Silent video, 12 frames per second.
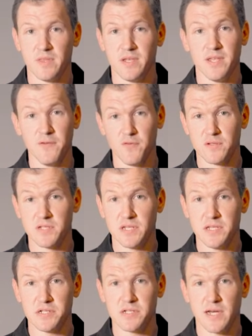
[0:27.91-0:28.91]
The difference in
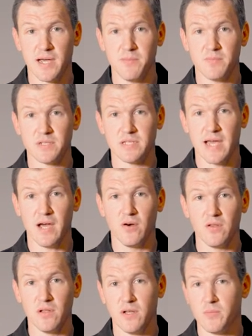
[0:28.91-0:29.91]
each type is
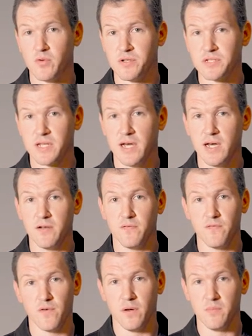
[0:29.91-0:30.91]
how the lumber is
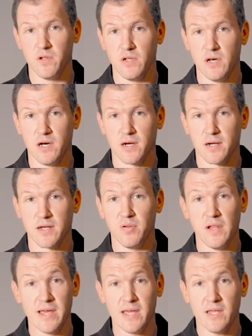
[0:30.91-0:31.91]
cut from the log.
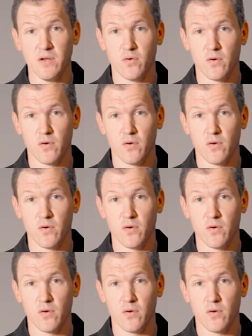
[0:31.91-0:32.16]
Plain